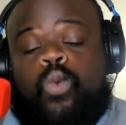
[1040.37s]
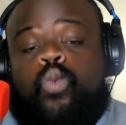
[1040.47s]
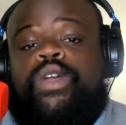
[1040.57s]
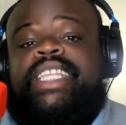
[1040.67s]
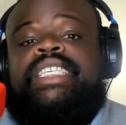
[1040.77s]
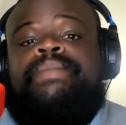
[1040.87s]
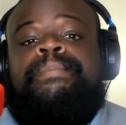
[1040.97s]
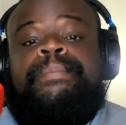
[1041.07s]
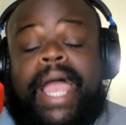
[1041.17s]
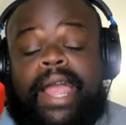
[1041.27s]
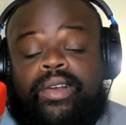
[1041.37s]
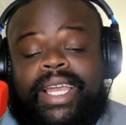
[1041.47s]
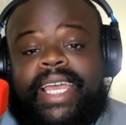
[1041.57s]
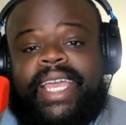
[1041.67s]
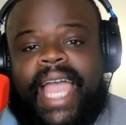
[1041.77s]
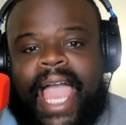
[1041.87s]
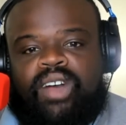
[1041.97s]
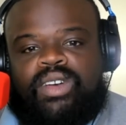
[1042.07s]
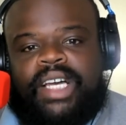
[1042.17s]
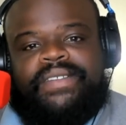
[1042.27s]
Went spiraling
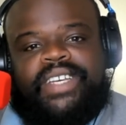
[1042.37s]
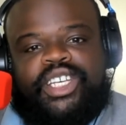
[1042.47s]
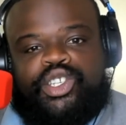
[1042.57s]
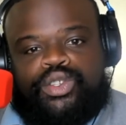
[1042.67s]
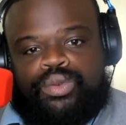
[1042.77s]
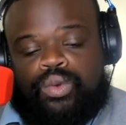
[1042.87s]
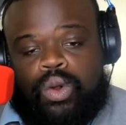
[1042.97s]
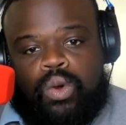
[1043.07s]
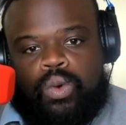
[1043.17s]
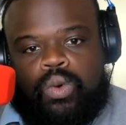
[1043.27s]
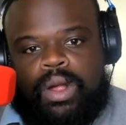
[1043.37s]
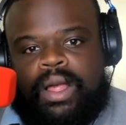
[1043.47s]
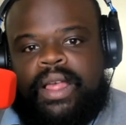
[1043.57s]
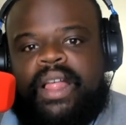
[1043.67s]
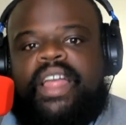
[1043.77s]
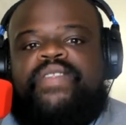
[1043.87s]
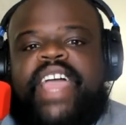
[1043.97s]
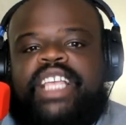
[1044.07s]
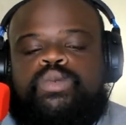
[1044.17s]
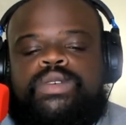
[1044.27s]
out of control. And
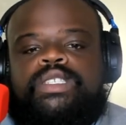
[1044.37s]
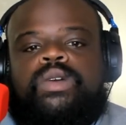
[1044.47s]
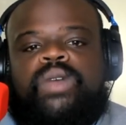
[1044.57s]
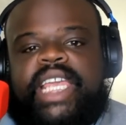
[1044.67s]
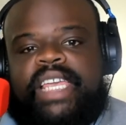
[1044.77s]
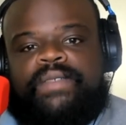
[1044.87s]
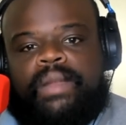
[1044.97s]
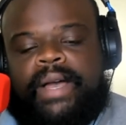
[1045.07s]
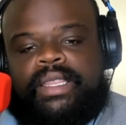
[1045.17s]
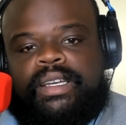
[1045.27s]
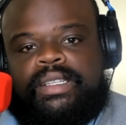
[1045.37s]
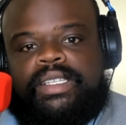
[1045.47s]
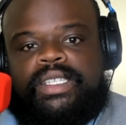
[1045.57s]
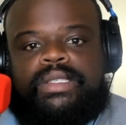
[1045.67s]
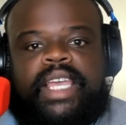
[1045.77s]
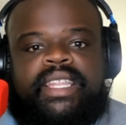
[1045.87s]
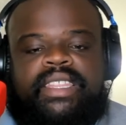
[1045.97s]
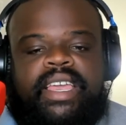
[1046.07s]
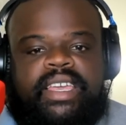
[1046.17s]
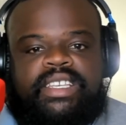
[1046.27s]
that's what's so evil about all this. They
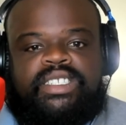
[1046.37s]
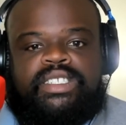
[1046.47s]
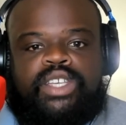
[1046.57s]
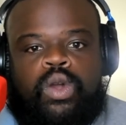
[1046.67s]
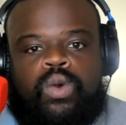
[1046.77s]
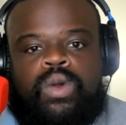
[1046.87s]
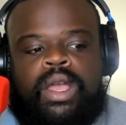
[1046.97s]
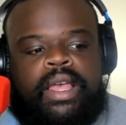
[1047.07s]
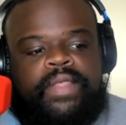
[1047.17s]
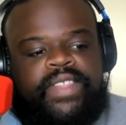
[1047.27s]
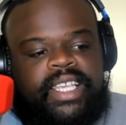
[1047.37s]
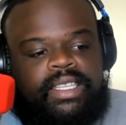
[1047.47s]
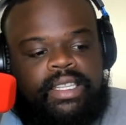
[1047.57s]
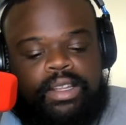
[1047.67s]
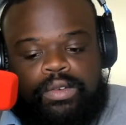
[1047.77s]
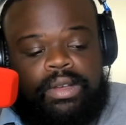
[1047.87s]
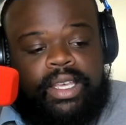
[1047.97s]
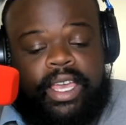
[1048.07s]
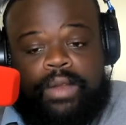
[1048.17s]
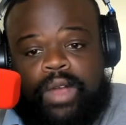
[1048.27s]
think it's so, this little
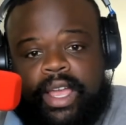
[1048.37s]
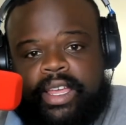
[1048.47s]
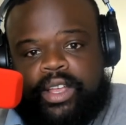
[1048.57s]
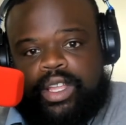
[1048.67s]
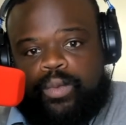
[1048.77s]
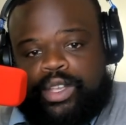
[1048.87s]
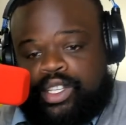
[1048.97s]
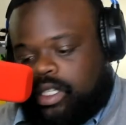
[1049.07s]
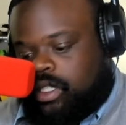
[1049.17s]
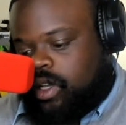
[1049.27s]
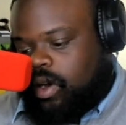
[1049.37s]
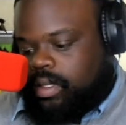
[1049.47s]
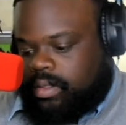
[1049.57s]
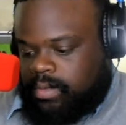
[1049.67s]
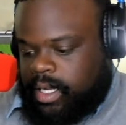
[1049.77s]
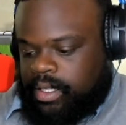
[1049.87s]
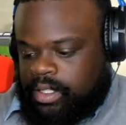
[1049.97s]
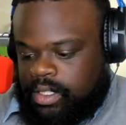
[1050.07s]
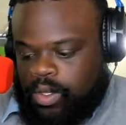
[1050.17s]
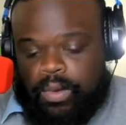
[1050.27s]
kid right here that we just saw, right?
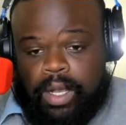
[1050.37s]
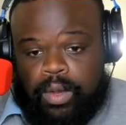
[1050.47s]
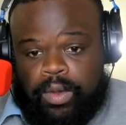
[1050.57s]
Let's show it right